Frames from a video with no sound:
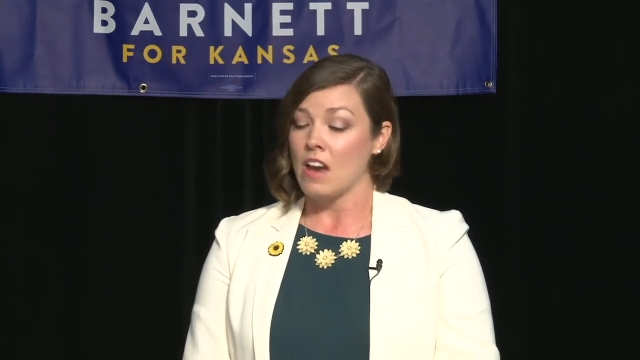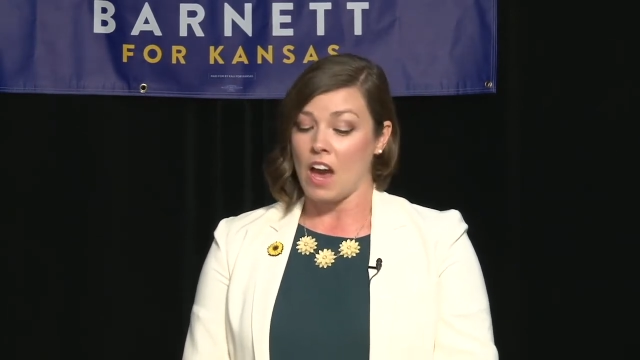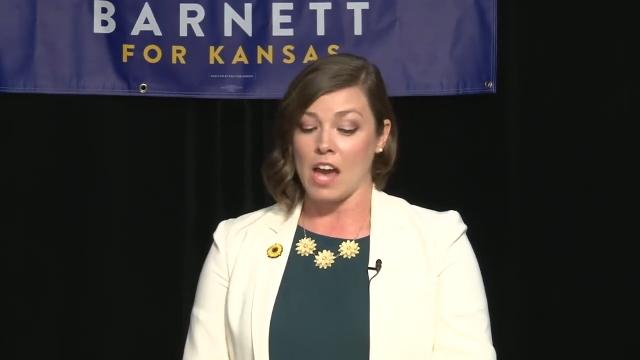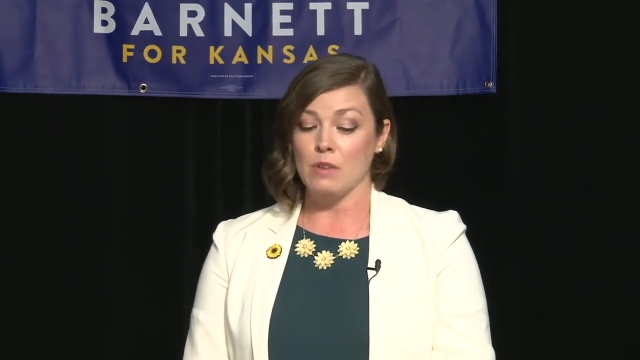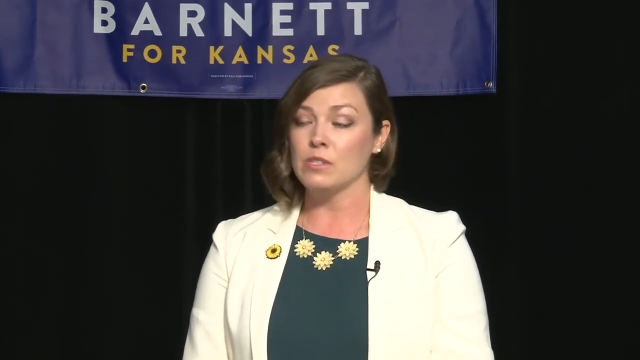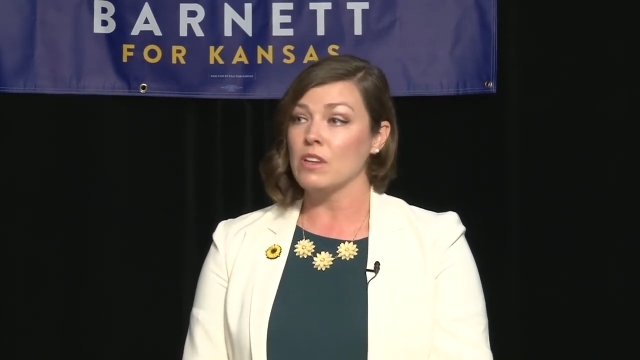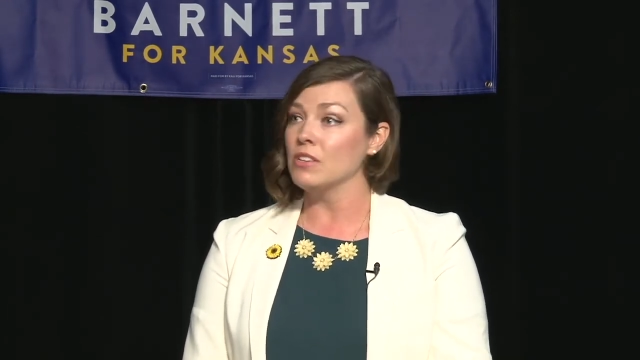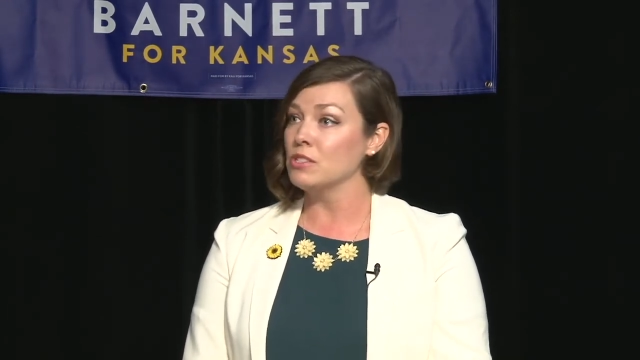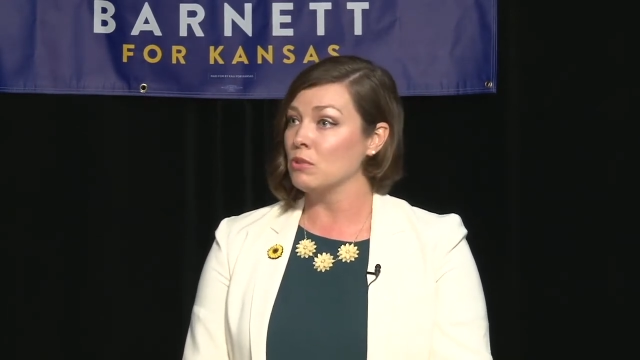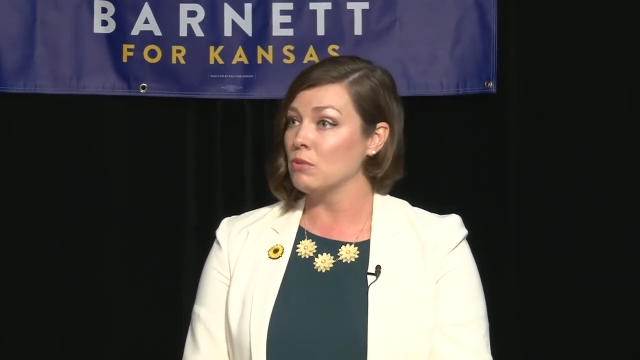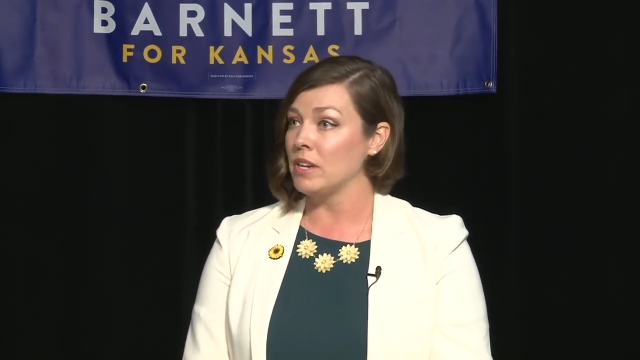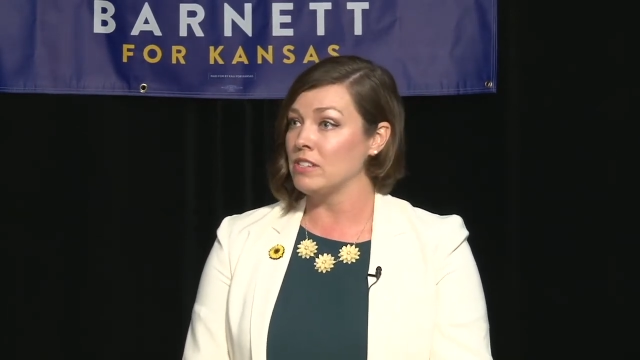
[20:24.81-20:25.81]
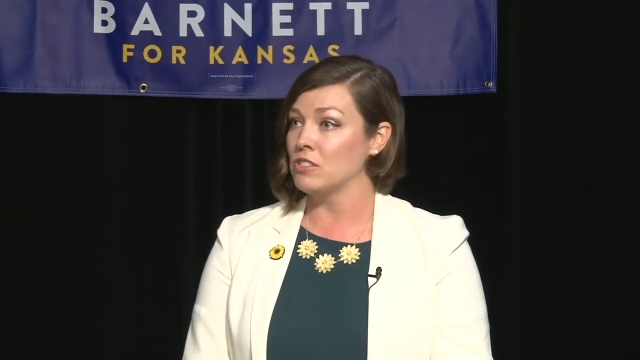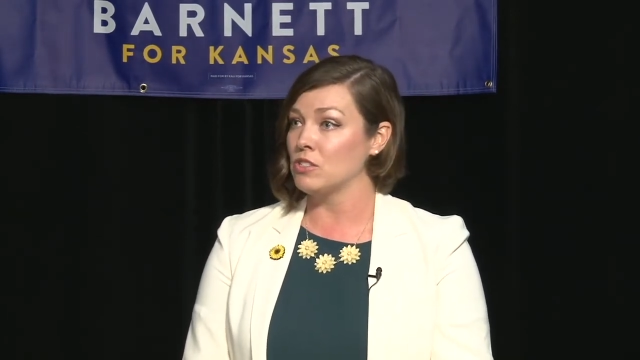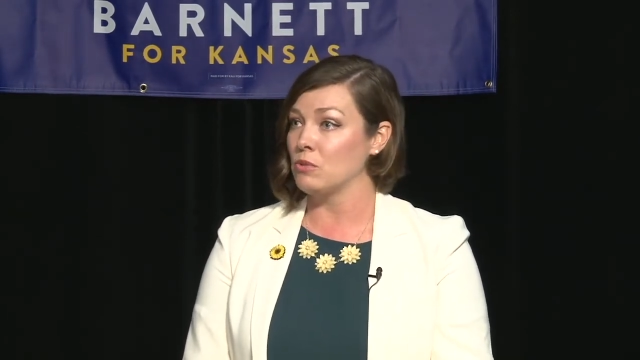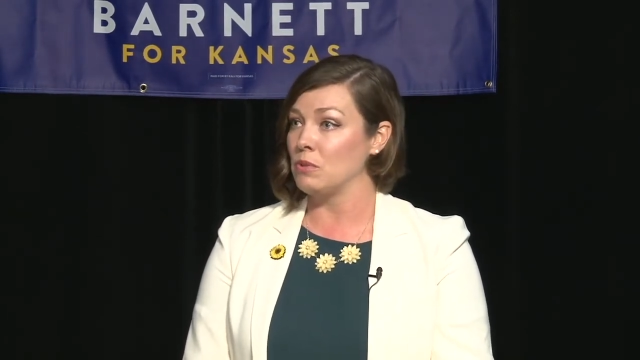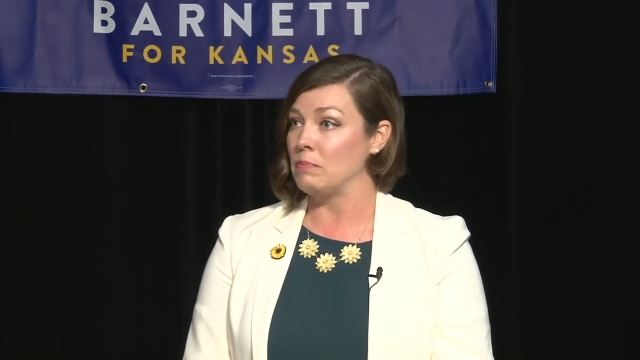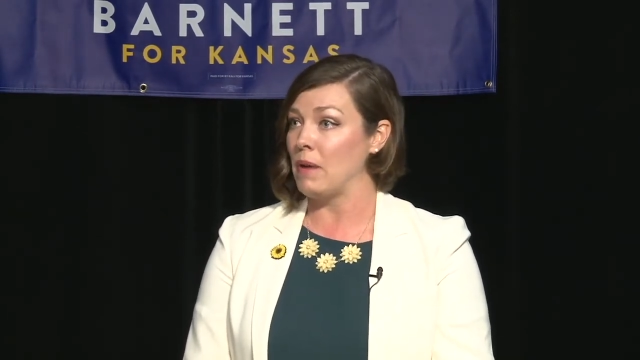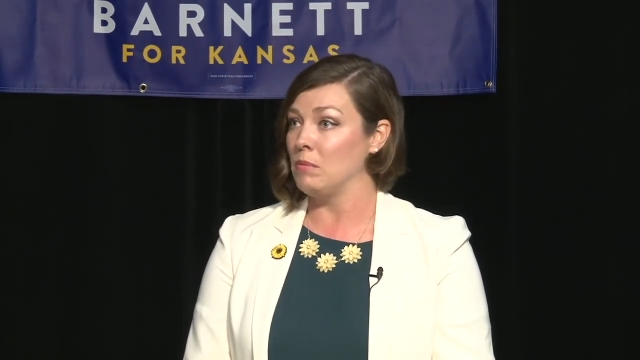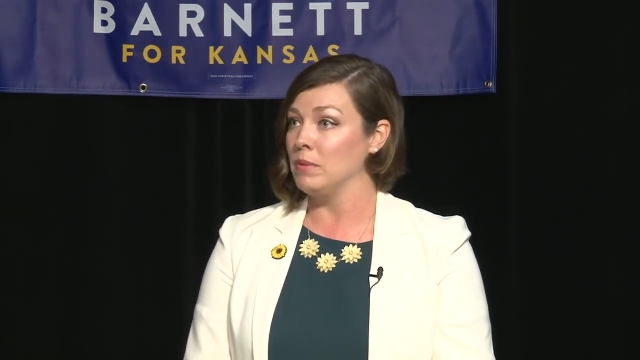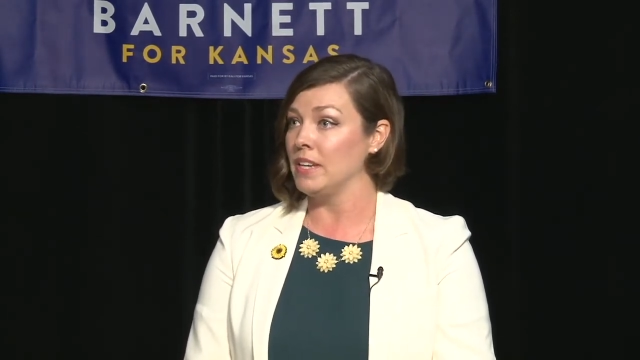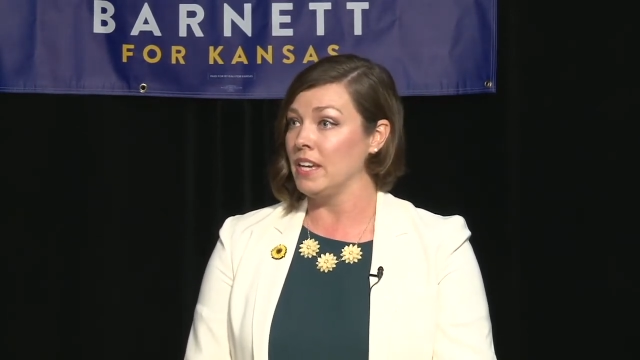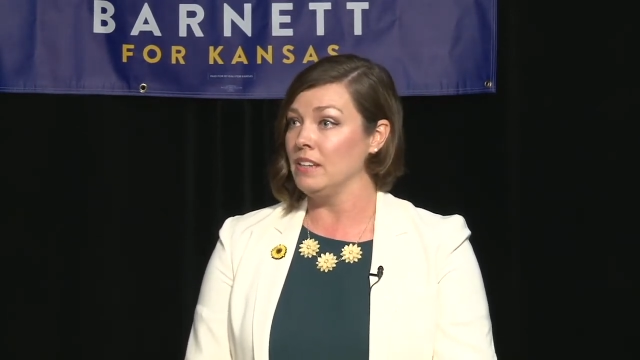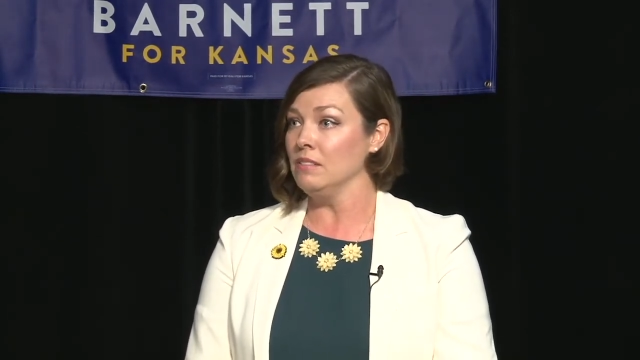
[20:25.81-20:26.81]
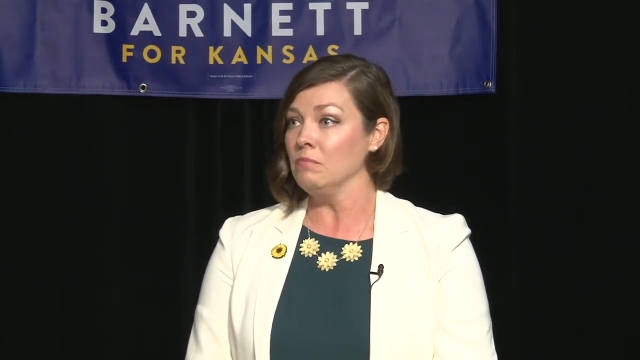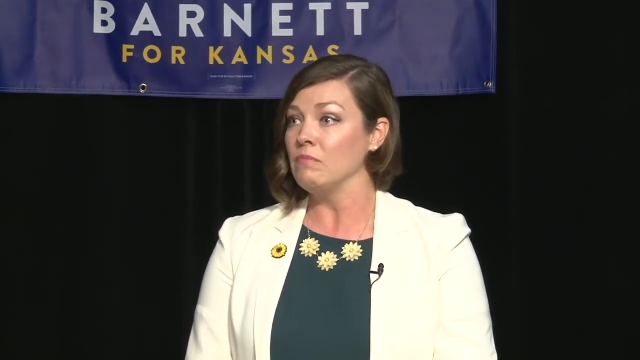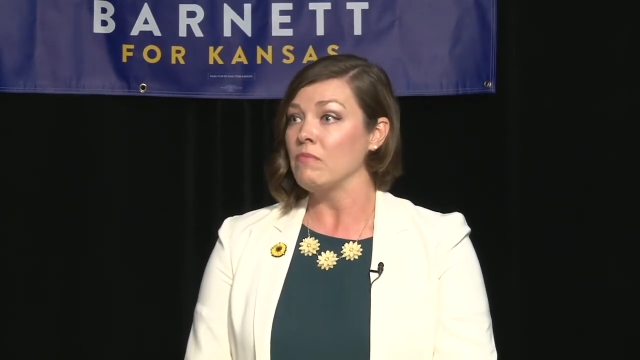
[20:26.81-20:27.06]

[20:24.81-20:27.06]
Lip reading: I was also a registered Republican.